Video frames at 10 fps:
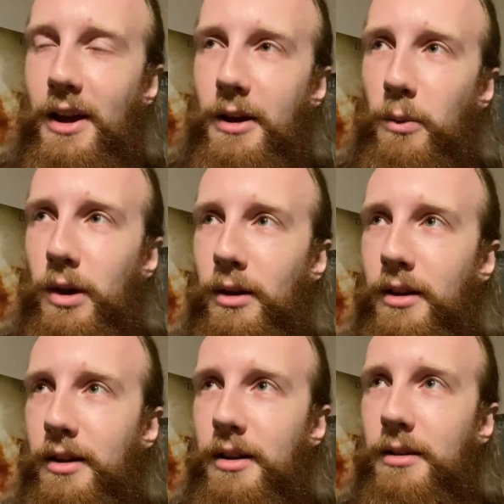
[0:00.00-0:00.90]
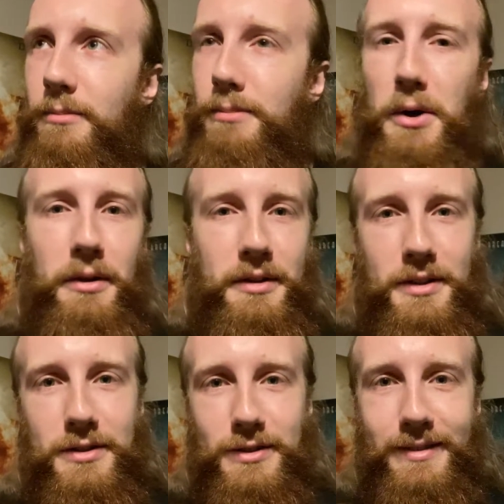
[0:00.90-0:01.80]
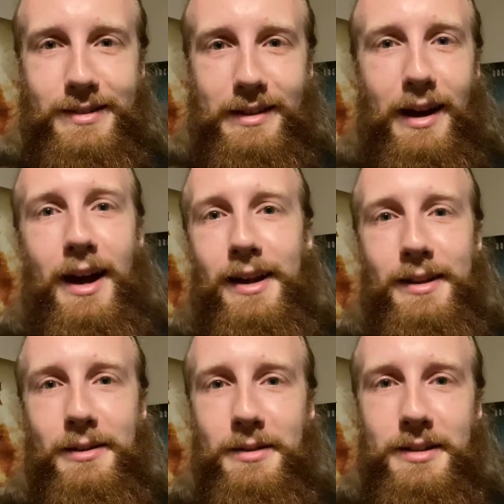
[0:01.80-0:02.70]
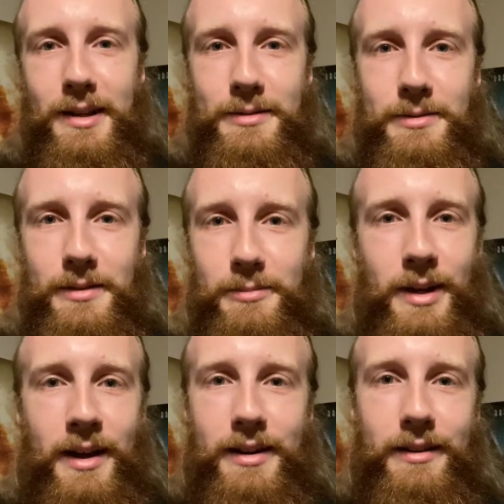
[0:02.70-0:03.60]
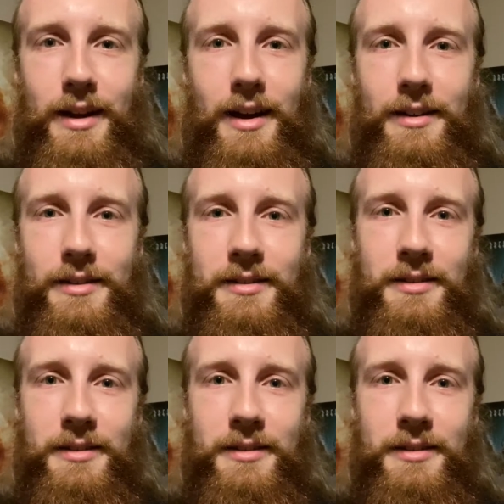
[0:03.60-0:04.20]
Well, politicians hide their intentions behind lies.